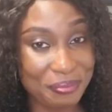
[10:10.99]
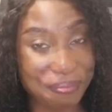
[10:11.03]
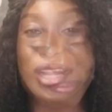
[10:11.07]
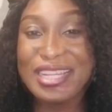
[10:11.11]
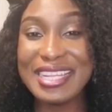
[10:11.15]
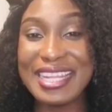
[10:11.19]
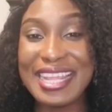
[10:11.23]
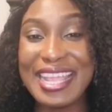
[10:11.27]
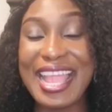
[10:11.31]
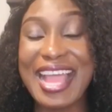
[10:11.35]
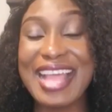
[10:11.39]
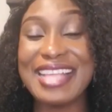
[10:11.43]

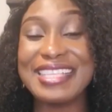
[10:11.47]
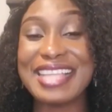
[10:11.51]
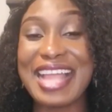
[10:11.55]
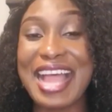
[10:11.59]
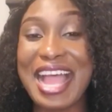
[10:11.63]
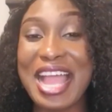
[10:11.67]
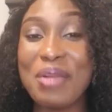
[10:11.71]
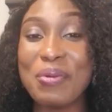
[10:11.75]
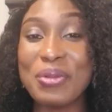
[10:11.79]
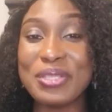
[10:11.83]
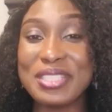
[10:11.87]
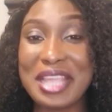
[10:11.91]
One day, as
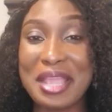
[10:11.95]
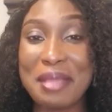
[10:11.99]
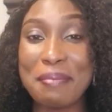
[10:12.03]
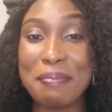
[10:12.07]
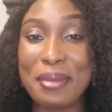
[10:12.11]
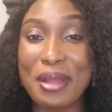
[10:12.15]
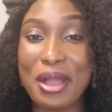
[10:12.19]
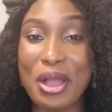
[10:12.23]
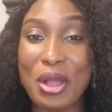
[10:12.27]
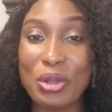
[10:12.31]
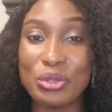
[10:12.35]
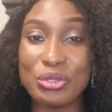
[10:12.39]
I was
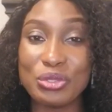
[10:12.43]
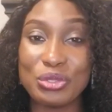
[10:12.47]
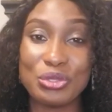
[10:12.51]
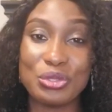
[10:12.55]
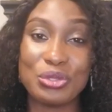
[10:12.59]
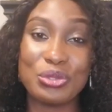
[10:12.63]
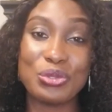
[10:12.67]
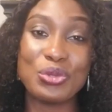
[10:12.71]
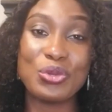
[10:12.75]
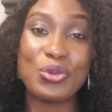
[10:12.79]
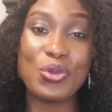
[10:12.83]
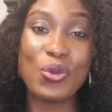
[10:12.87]
about
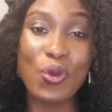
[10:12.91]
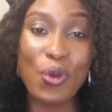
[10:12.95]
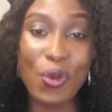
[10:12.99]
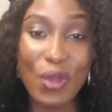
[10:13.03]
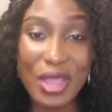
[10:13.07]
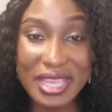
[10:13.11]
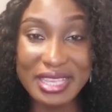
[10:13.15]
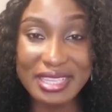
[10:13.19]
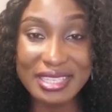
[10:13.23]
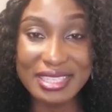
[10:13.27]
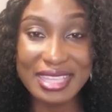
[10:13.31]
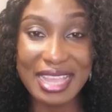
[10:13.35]
to go
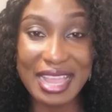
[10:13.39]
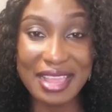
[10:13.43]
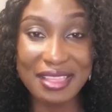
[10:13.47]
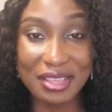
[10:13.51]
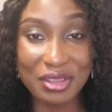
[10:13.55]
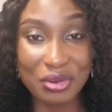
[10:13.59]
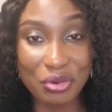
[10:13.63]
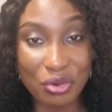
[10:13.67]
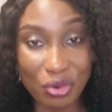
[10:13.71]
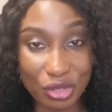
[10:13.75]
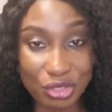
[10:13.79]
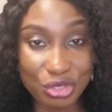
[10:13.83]
inside
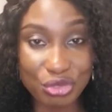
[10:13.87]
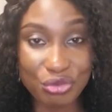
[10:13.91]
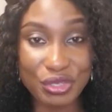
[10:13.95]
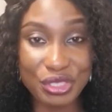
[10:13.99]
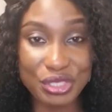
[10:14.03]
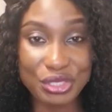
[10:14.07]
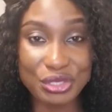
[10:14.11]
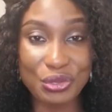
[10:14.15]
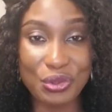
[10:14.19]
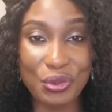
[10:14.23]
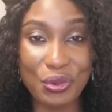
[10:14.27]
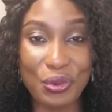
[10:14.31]
the
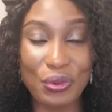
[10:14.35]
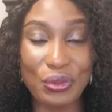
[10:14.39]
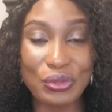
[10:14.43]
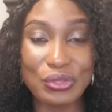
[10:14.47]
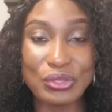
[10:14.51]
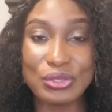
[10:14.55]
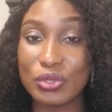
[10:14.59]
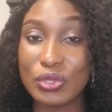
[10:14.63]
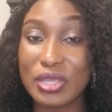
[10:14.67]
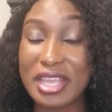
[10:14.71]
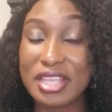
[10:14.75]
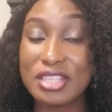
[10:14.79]
grocery store
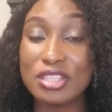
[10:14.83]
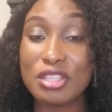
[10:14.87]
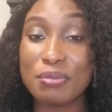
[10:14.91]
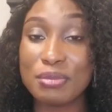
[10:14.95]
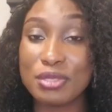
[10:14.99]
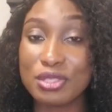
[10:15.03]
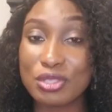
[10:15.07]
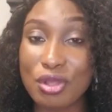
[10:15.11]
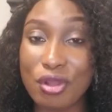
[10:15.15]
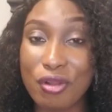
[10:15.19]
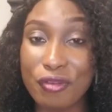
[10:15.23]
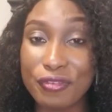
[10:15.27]
to get
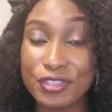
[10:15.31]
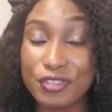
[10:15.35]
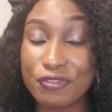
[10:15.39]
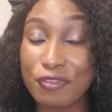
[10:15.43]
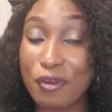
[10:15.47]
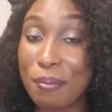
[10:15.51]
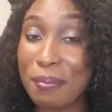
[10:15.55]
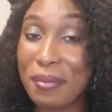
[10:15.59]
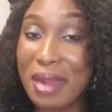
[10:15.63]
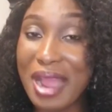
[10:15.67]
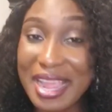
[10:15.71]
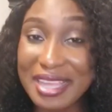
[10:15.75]
some stuff
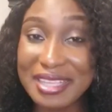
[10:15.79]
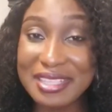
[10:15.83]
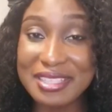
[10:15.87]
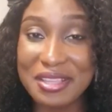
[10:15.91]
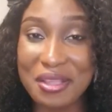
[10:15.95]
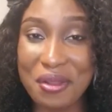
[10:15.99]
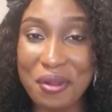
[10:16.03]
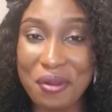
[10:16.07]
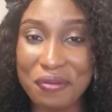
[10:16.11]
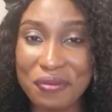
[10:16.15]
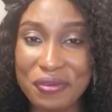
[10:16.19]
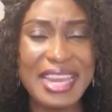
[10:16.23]
for
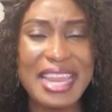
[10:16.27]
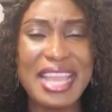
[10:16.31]
myself,